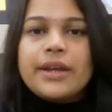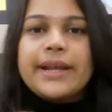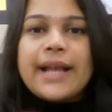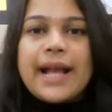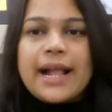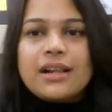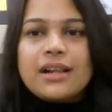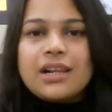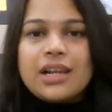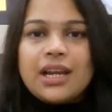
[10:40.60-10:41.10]

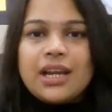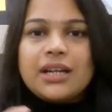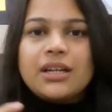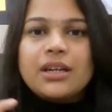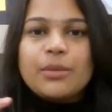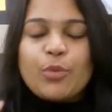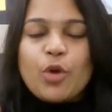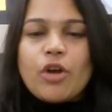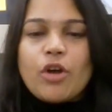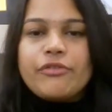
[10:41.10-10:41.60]

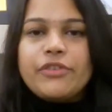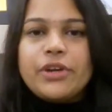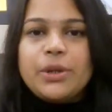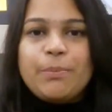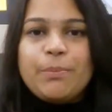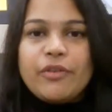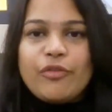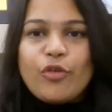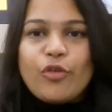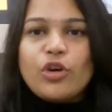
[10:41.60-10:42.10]
calculate
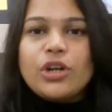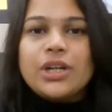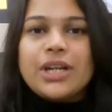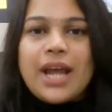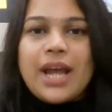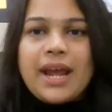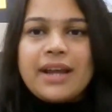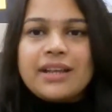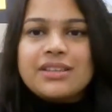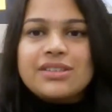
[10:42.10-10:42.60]
profit before
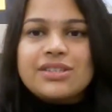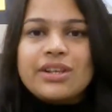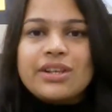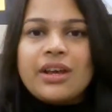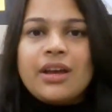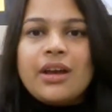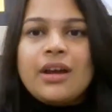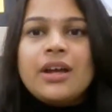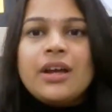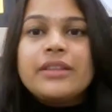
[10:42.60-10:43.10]
tax,
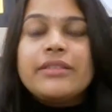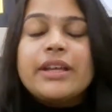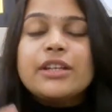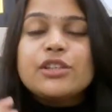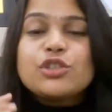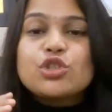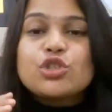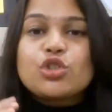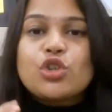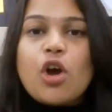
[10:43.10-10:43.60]

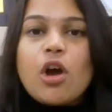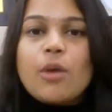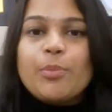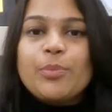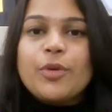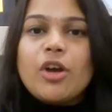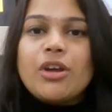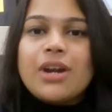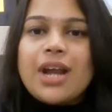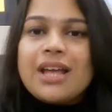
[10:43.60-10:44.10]
then
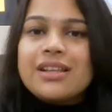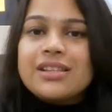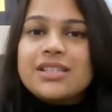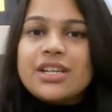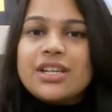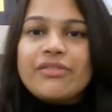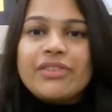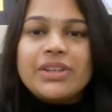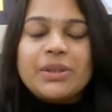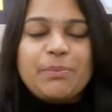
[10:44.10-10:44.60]
stop your
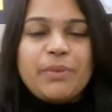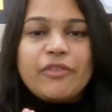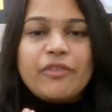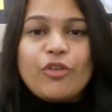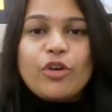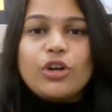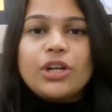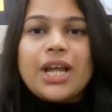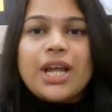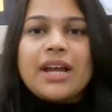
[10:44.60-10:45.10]
answer with
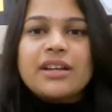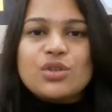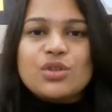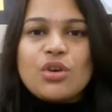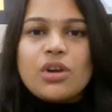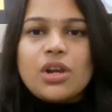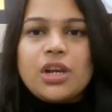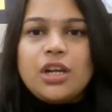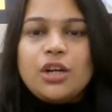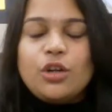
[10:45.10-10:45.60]
before tax
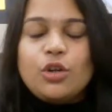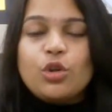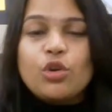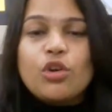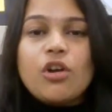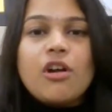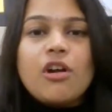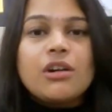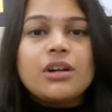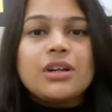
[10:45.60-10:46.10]
only.
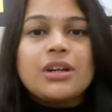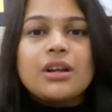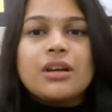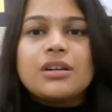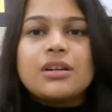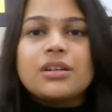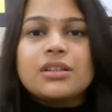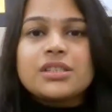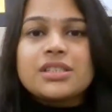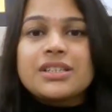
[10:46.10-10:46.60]
Do not
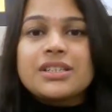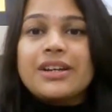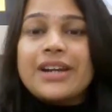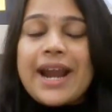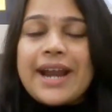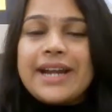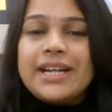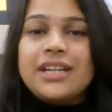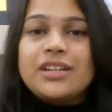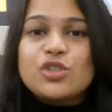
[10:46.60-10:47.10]

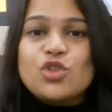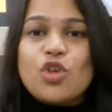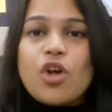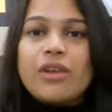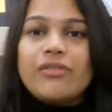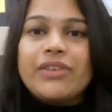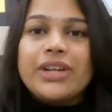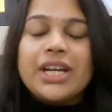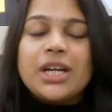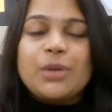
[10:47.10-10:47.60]
write
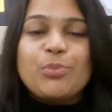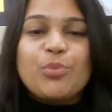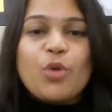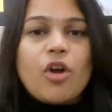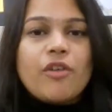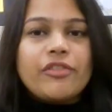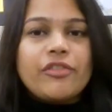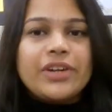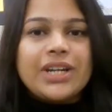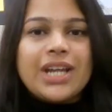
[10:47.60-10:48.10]
solving it
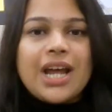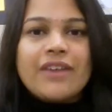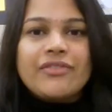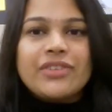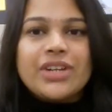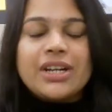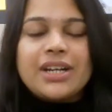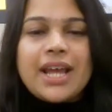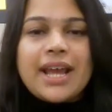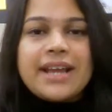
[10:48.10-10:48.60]
profit
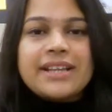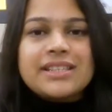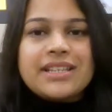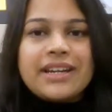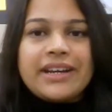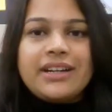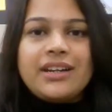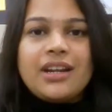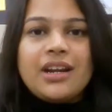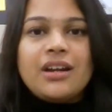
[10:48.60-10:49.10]
after tax,
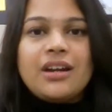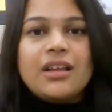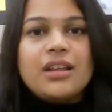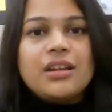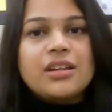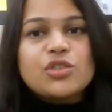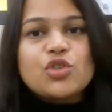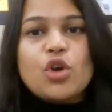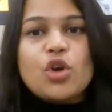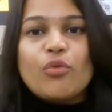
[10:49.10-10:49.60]
retained
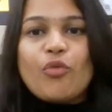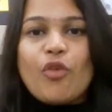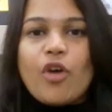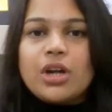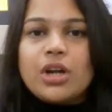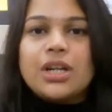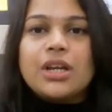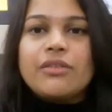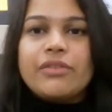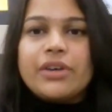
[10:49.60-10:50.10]
earnings or
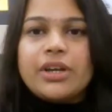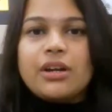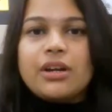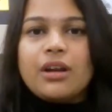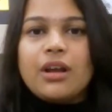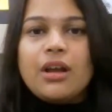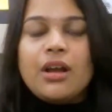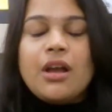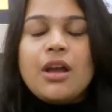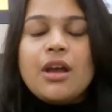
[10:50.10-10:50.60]
whatever.
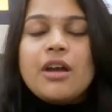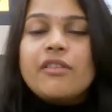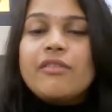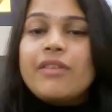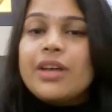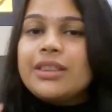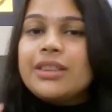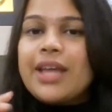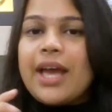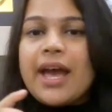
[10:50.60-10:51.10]

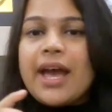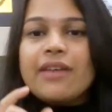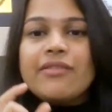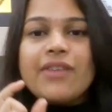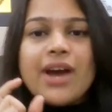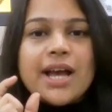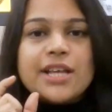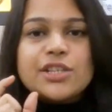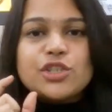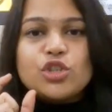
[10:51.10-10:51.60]
When they have
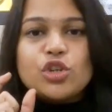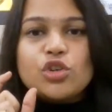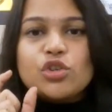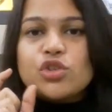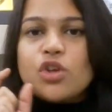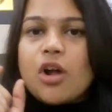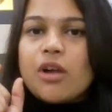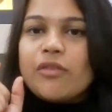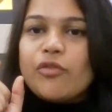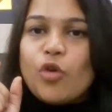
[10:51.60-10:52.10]
asked you
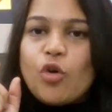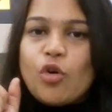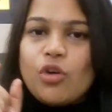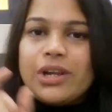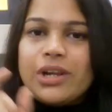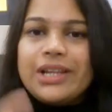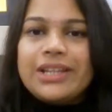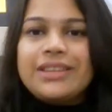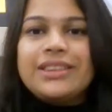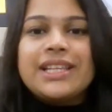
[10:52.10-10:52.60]
solve
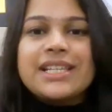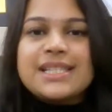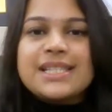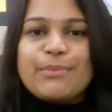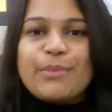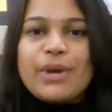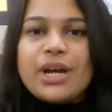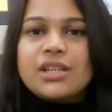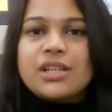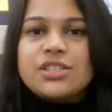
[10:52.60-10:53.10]
only this
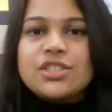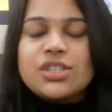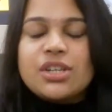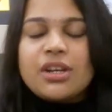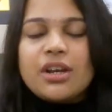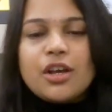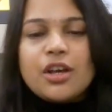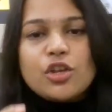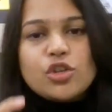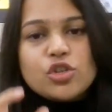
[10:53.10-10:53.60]
much,
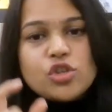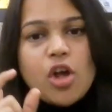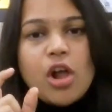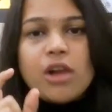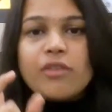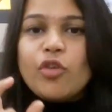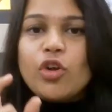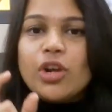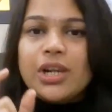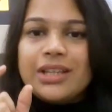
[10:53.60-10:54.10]

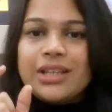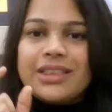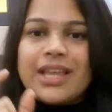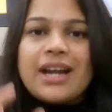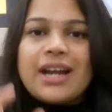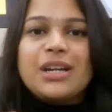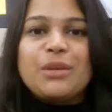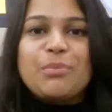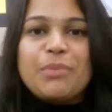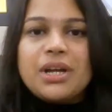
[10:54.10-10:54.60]
solve only
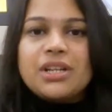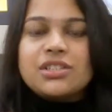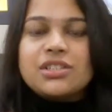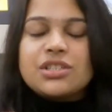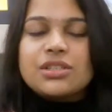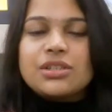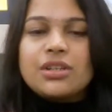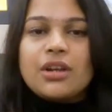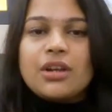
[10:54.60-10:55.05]
that much.